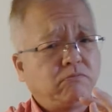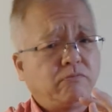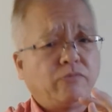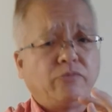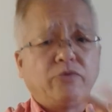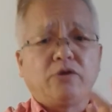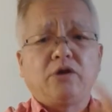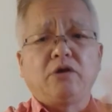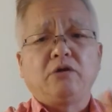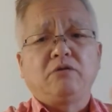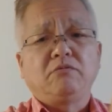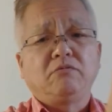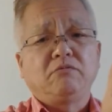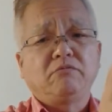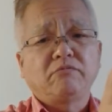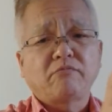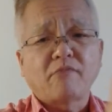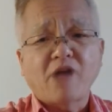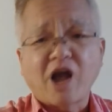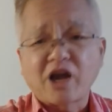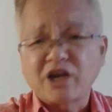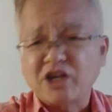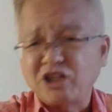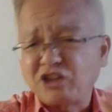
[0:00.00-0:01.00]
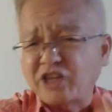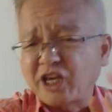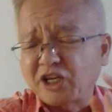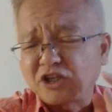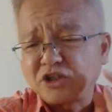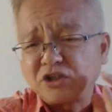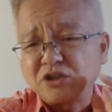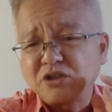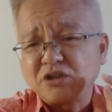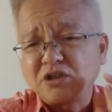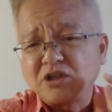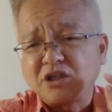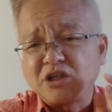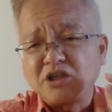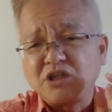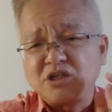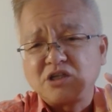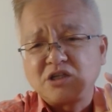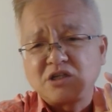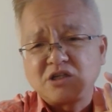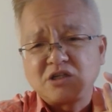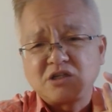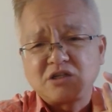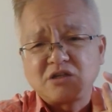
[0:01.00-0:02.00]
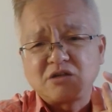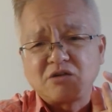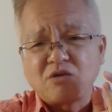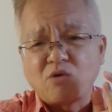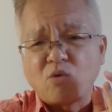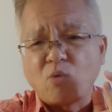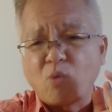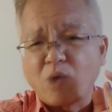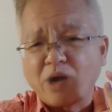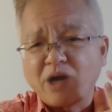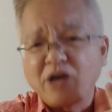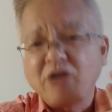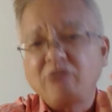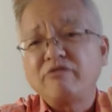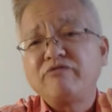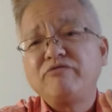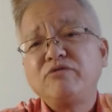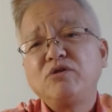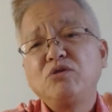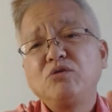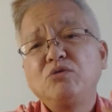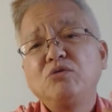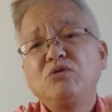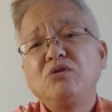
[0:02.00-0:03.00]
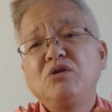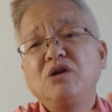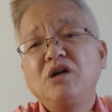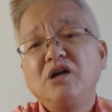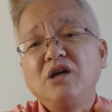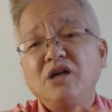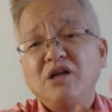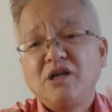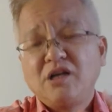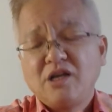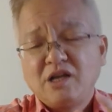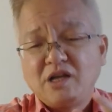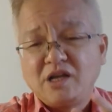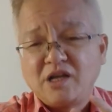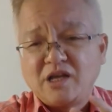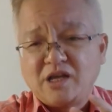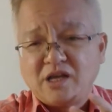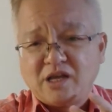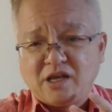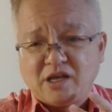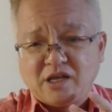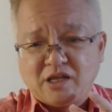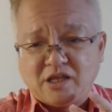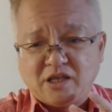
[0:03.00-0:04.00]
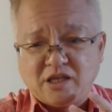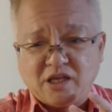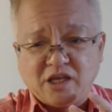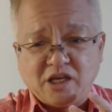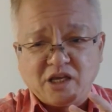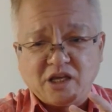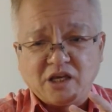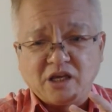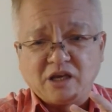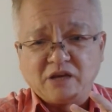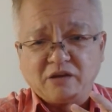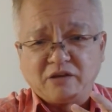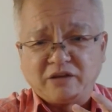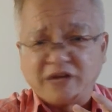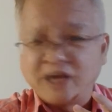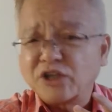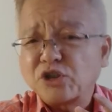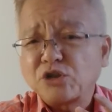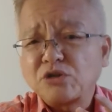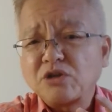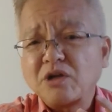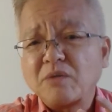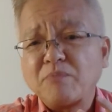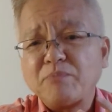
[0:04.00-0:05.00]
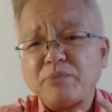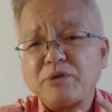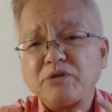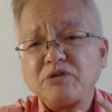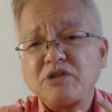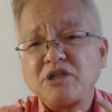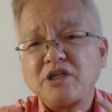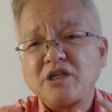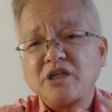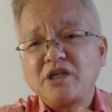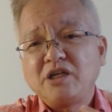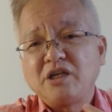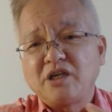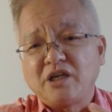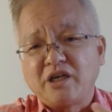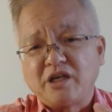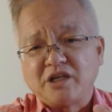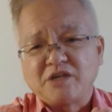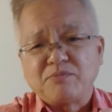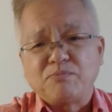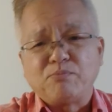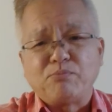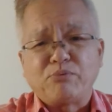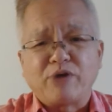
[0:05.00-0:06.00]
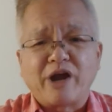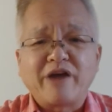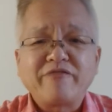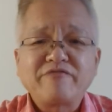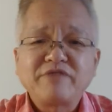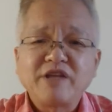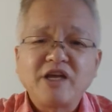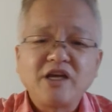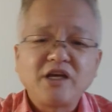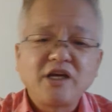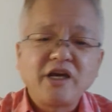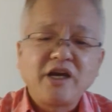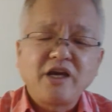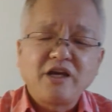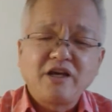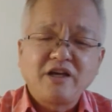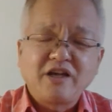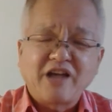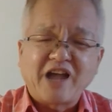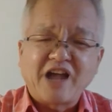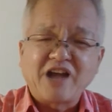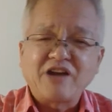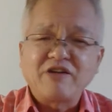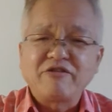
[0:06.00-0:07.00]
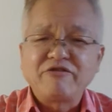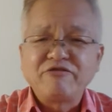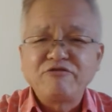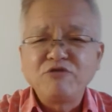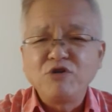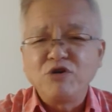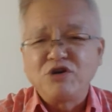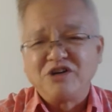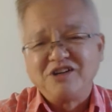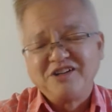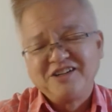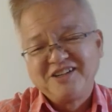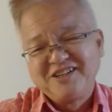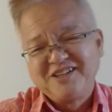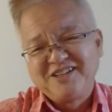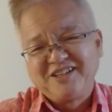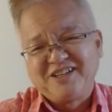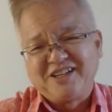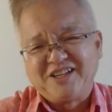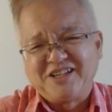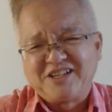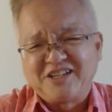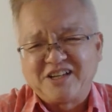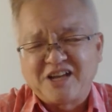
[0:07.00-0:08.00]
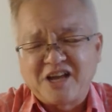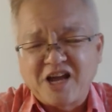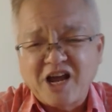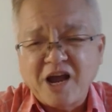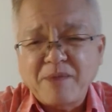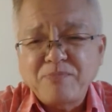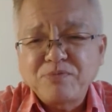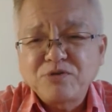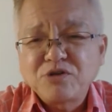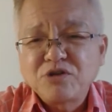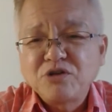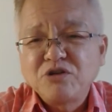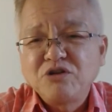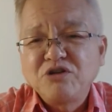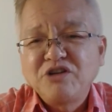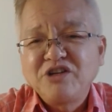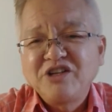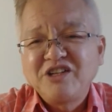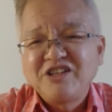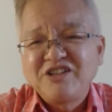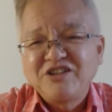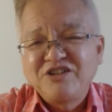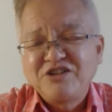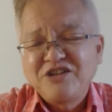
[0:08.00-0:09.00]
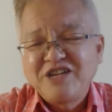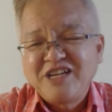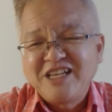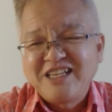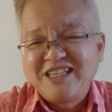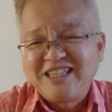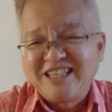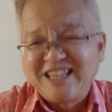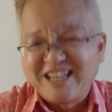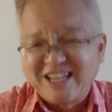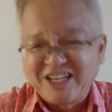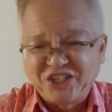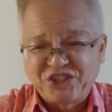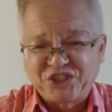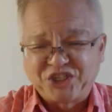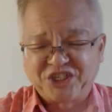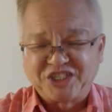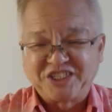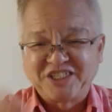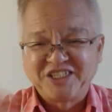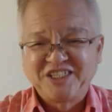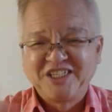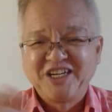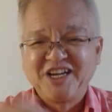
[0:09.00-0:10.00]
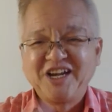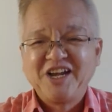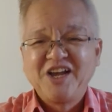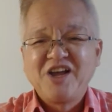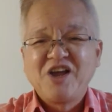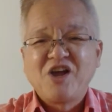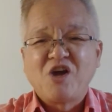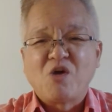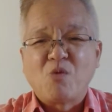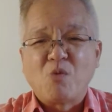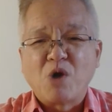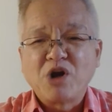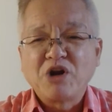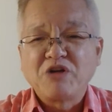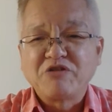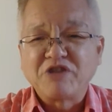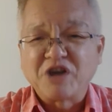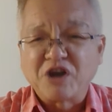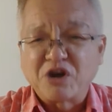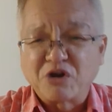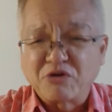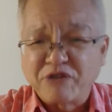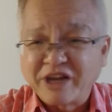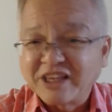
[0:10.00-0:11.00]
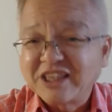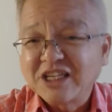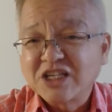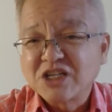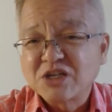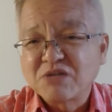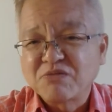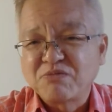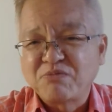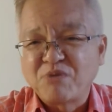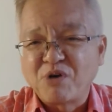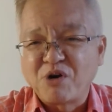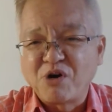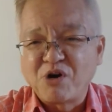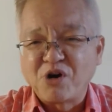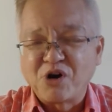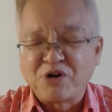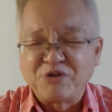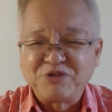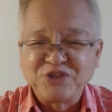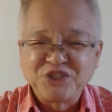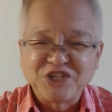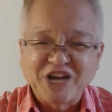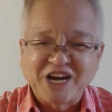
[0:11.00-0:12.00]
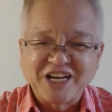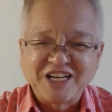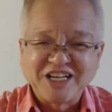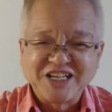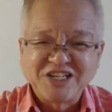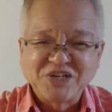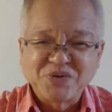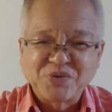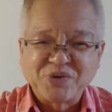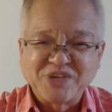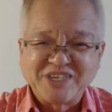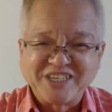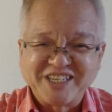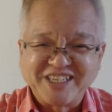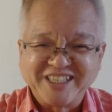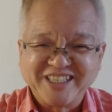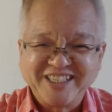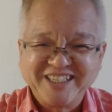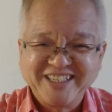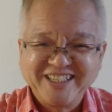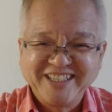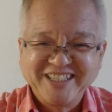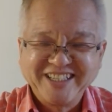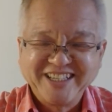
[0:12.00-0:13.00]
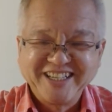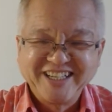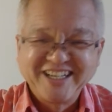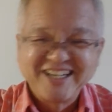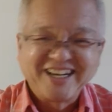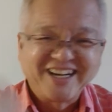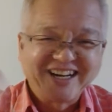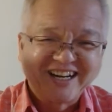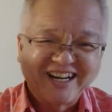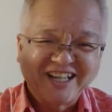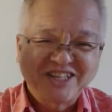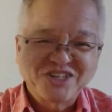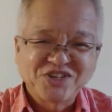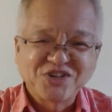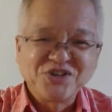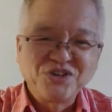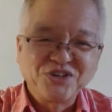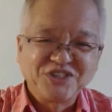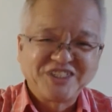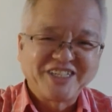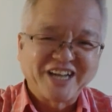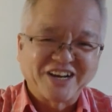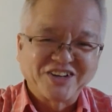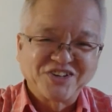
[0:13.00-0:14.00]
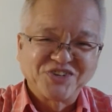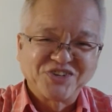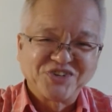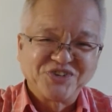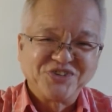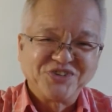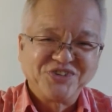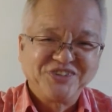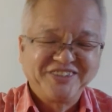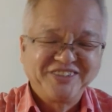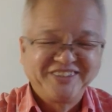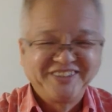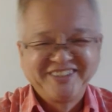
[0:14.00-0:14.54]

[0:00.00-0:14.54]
The architecture is wonderful. The natural beauty is breathtaking, and the food is absolutely delicious. One of the greatest form of Chinese cuisine. Let's go Jiangsu.